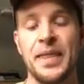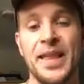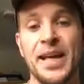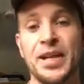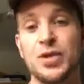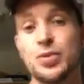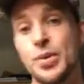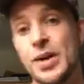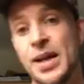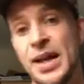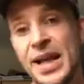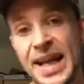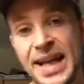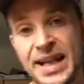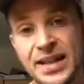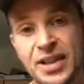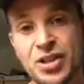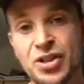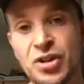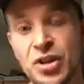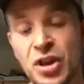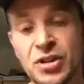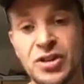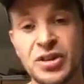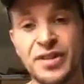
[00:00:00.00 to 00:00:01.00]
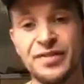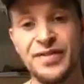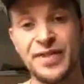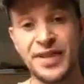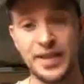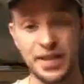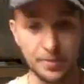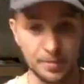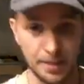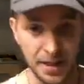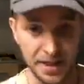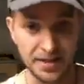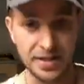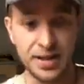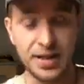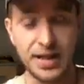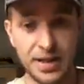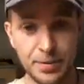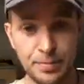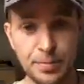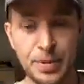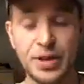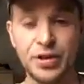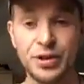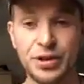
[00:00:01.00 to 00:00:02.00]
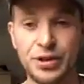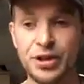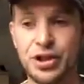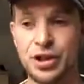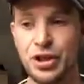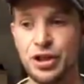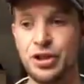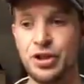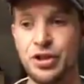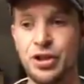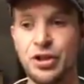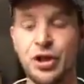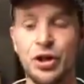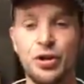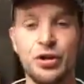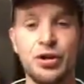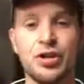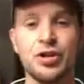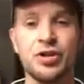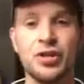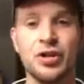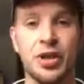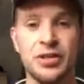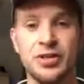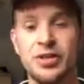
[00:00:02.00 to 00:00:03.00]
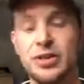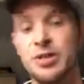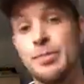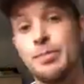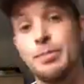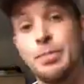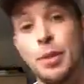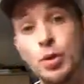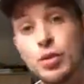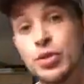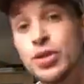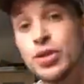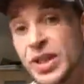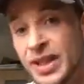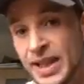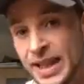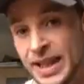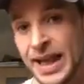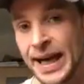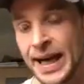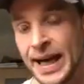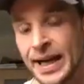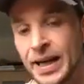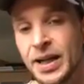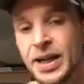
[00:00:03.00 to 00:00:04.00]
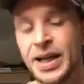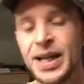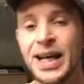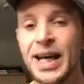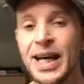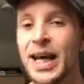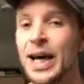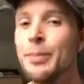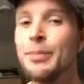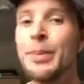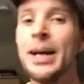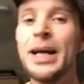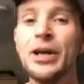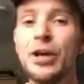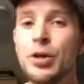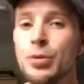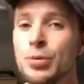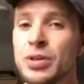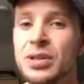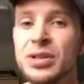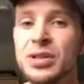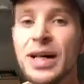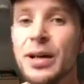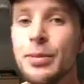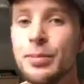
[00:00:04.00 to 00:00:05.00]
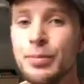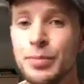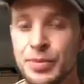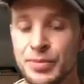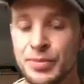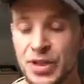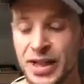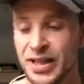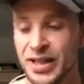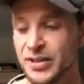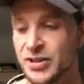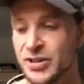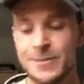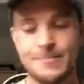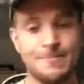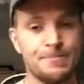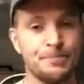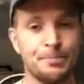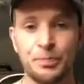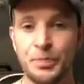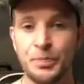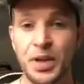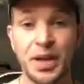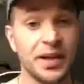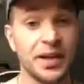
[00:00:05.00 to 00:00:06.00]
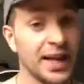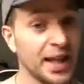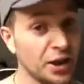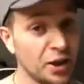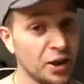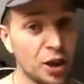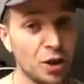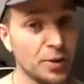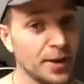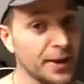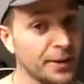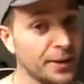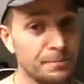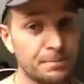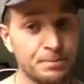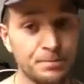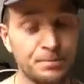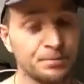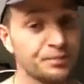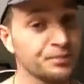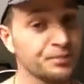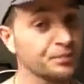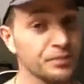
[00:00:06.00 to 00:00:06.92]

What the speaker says: That's where ladies start to fear the masculine, because, you know, you're starting to bullshit again. And make no mistake, gents, they know it.